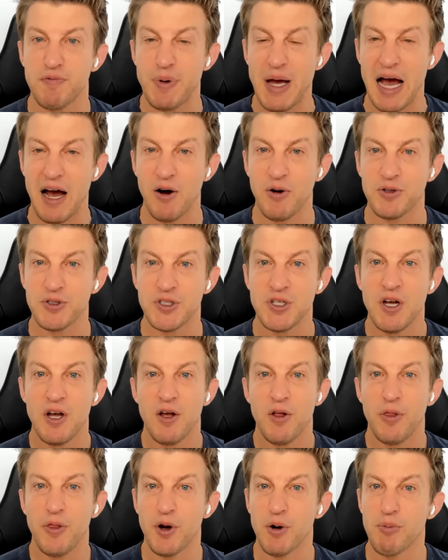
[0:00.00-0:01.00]
of pounds,
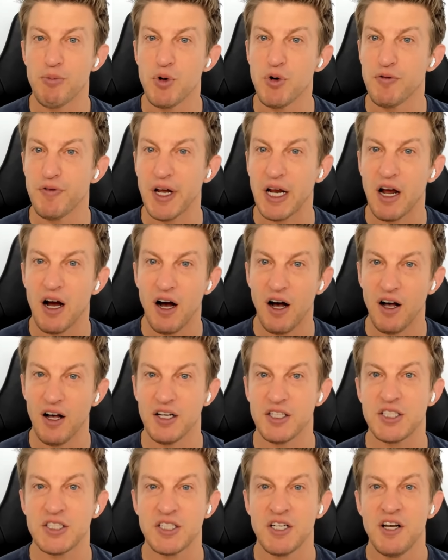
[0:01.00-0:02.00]
they're moving
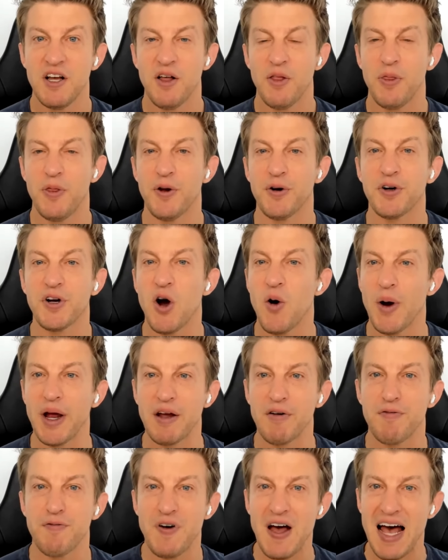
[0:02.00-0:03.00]
us, they're
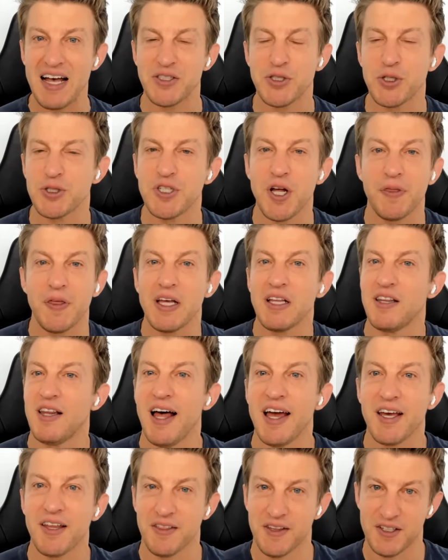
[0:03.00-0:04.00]
going fast. There's nothing
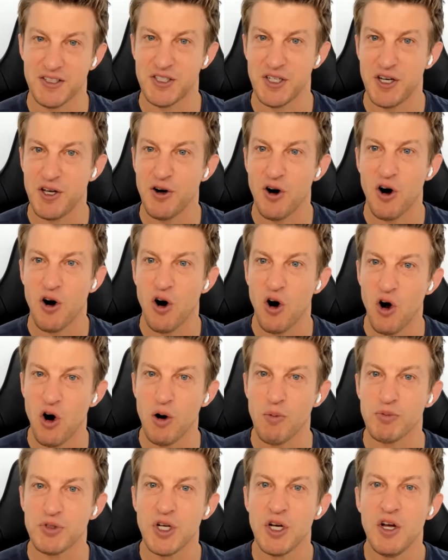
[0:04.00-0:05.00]
like this in our
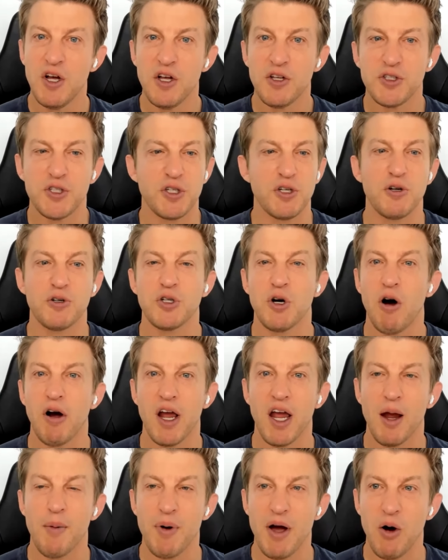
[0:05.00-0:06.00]
homes. So you're
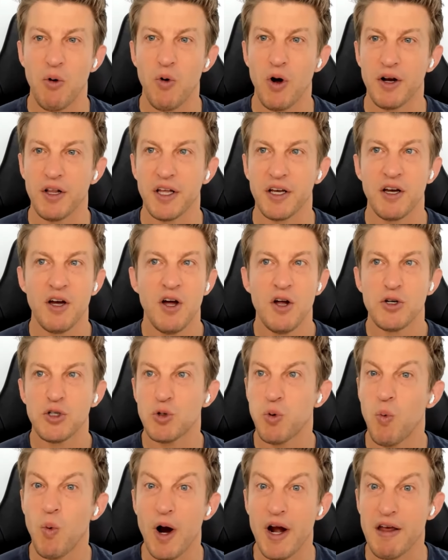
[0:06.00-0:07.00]
talking about what, like
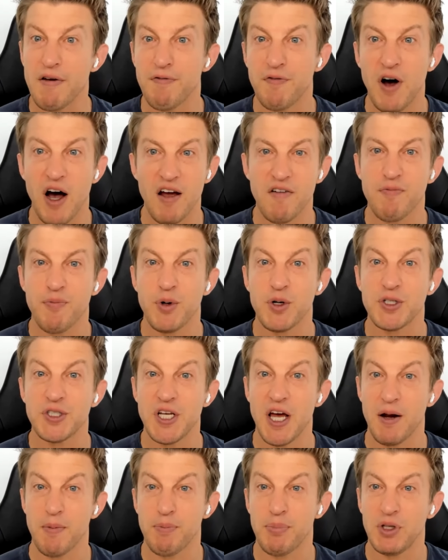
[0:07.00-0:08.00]

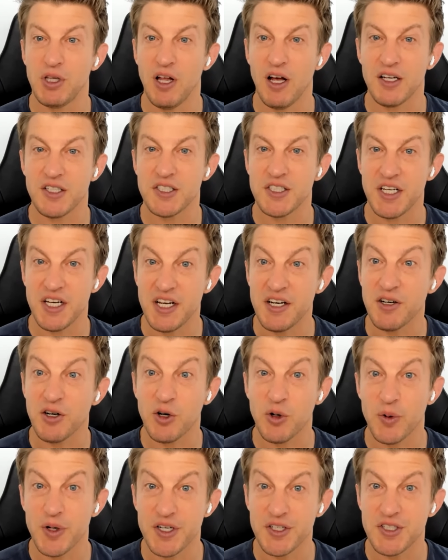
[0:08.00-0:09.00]
25% plus
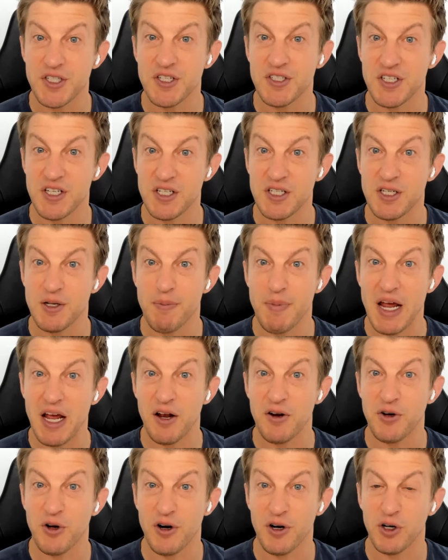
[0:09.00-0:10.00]
increases in
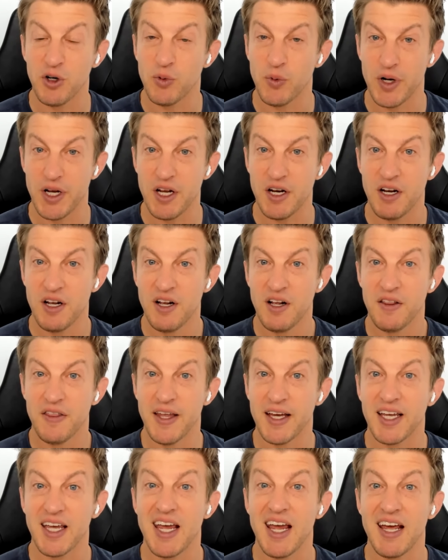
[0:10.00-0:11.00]
demand on a grid
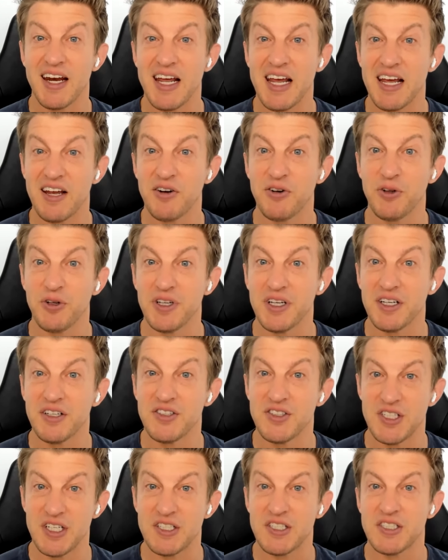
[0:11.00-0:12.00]
that can't handle
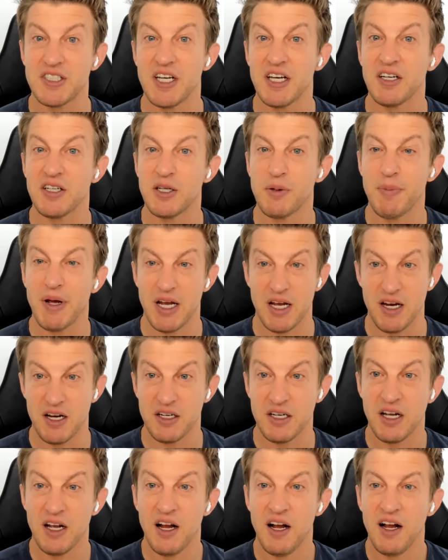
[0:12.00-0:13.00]
existing
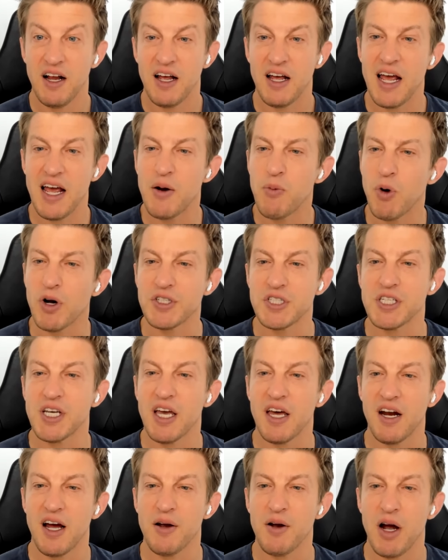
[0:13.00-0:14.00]
demand. And once
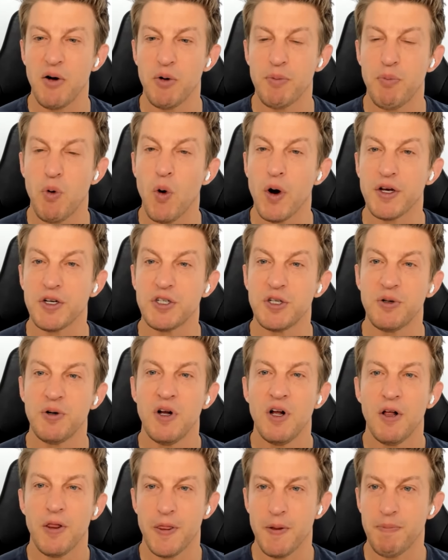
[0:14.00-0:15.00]
again, I would point to
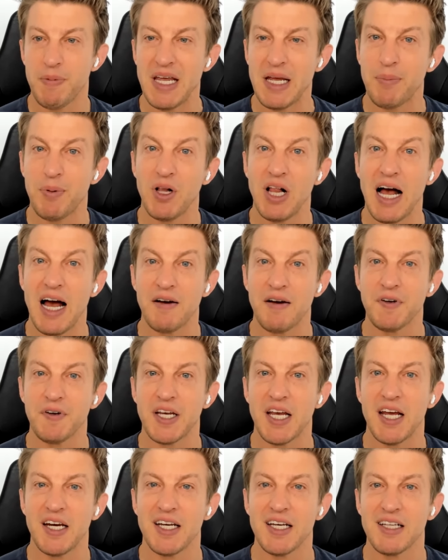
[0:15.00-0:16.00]
the people
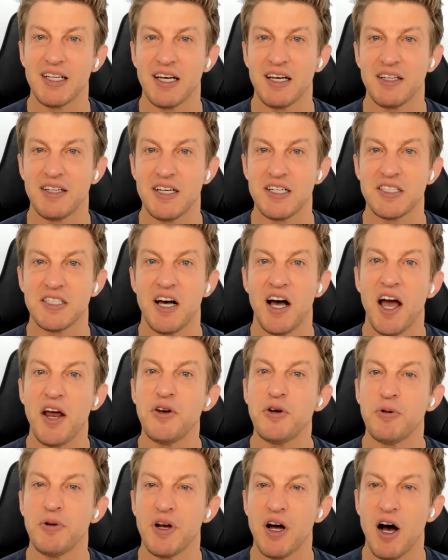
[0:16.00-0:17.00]
advocating this, I
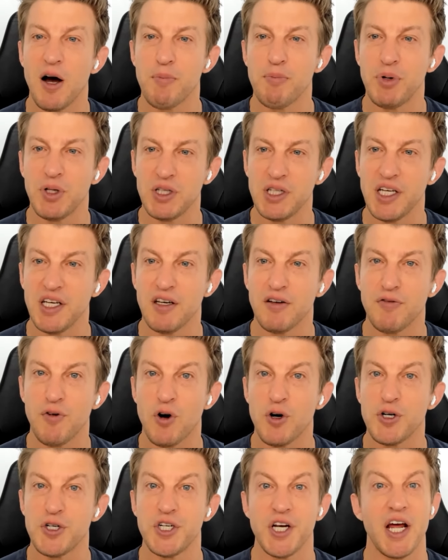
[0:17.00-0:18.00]
do not believe
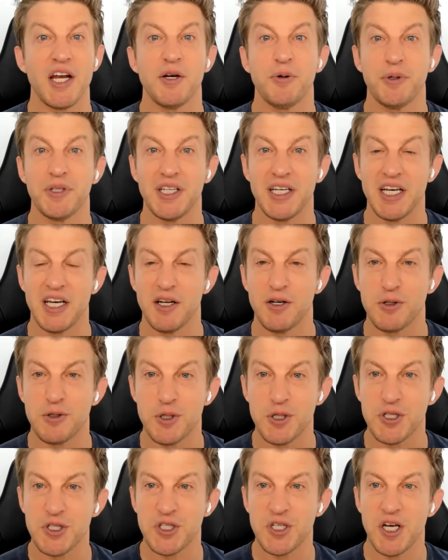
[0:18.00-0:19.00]
are genuinely
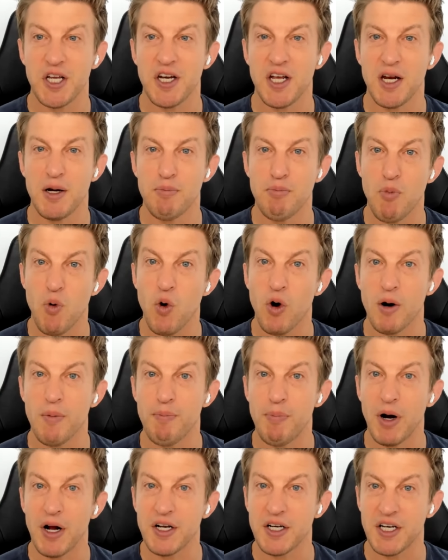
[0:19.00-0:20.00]
interested in more
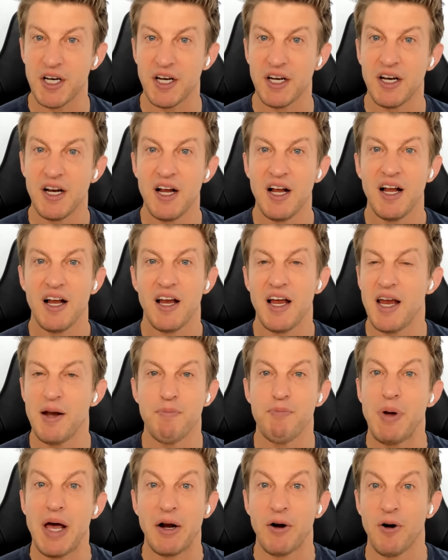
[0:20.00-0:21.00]
abundant
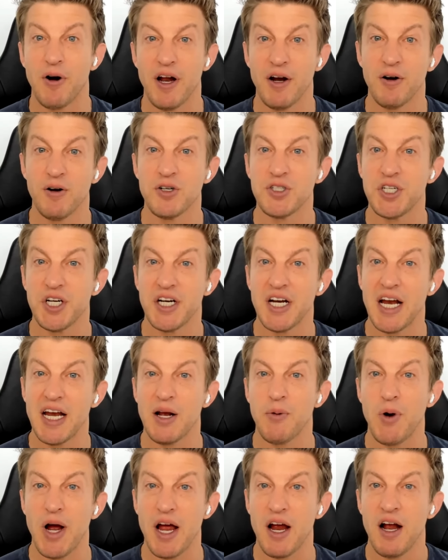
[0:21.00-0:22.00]
and better energy in
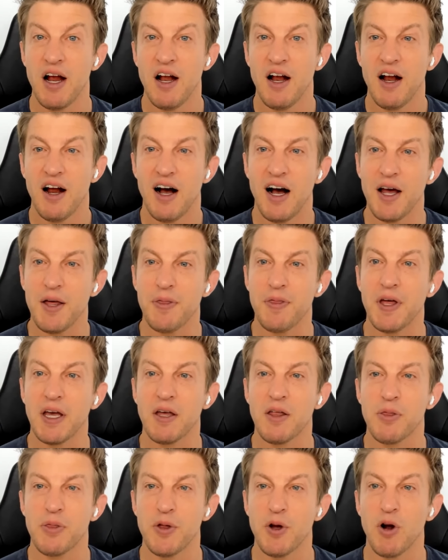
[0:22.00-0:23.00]
any way. I
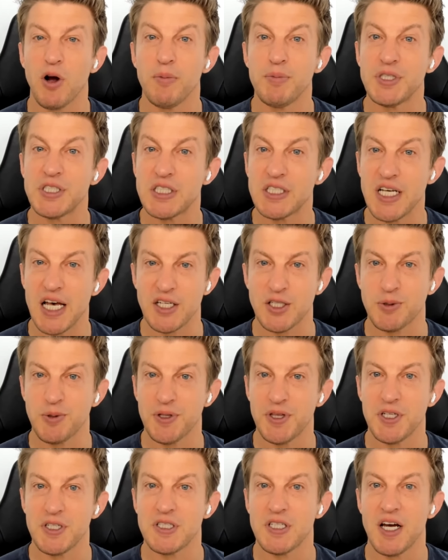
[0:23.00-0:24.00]
think they're obsessed
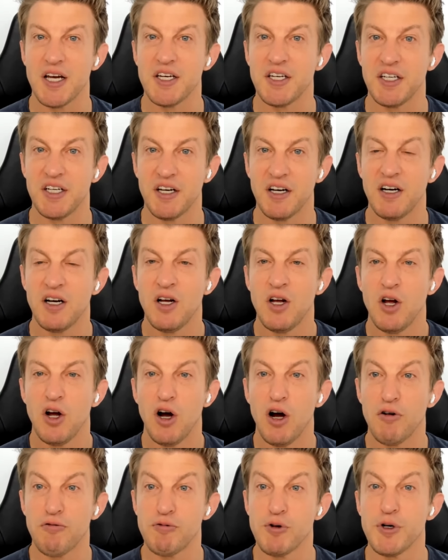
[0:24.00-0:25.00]
with this idea
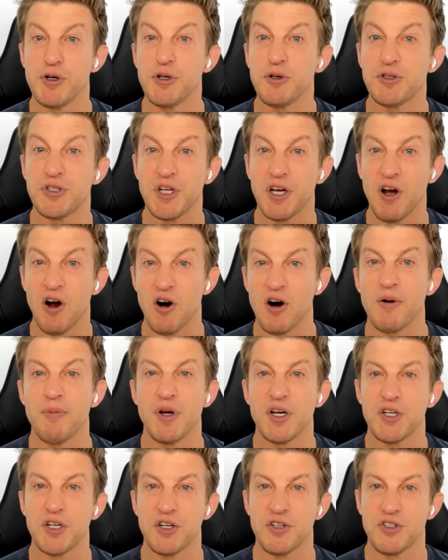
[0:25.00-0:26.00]
of reducing our
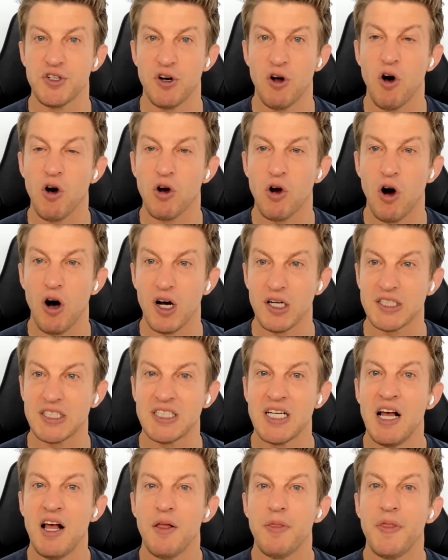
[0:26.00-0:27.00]
emissions at all
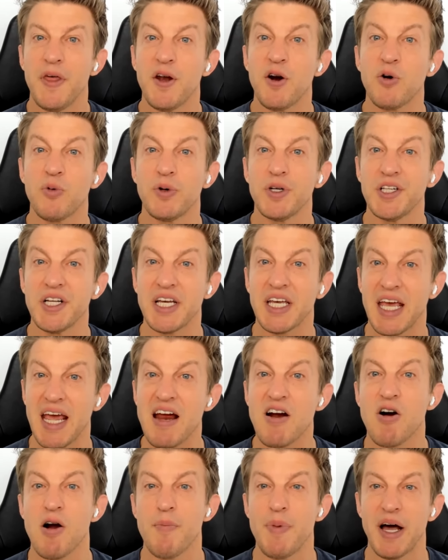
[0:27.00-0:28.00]
costs. They don't really
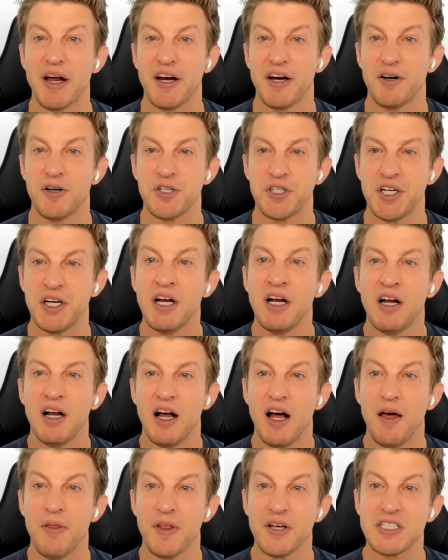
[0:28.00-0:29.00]
care about energy,
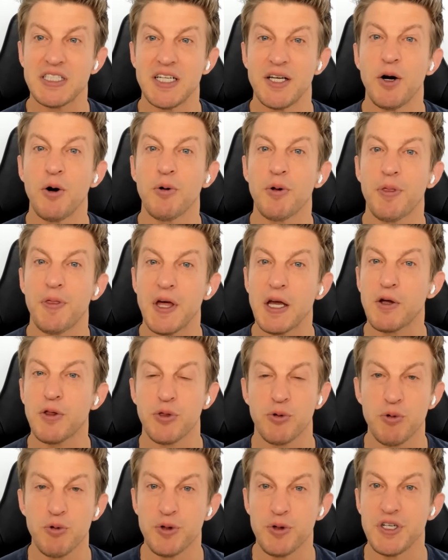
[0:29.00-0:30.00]
and thus they don't
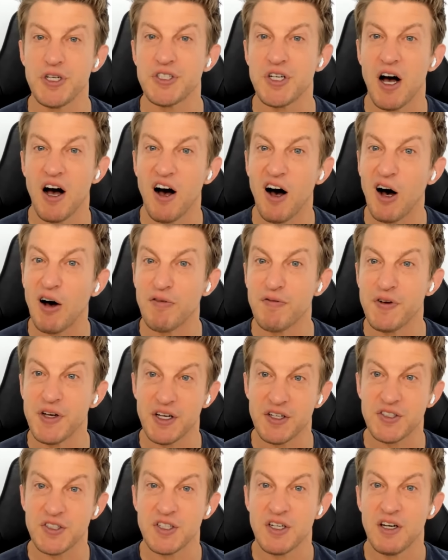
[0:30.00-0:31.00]
think through these
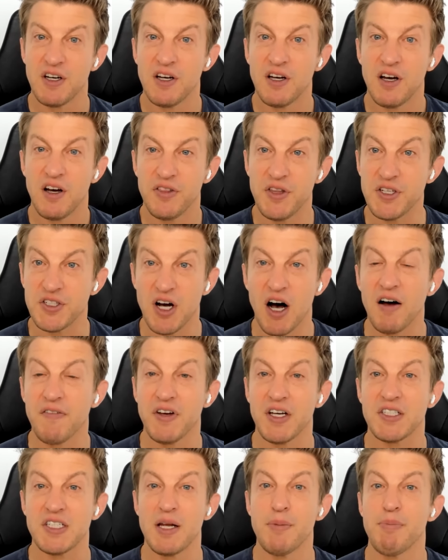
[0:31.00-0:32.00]
obvious
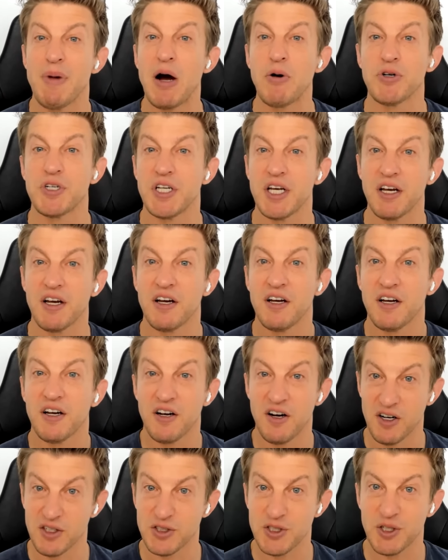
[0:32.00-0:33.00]
and mounting
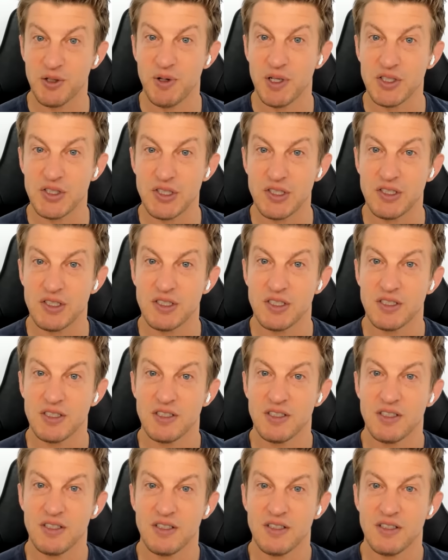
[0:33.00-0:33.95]
consequences.